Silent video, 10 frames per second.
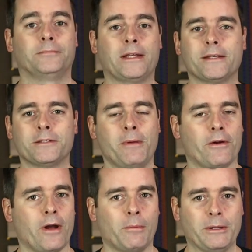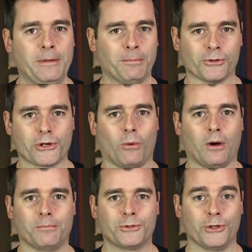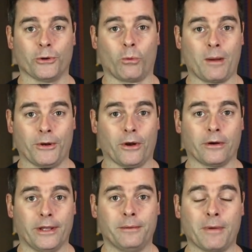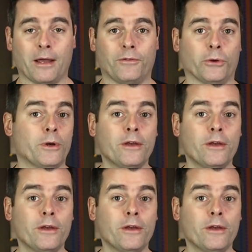It doesn't matter how many people show up to your webinar, in my view.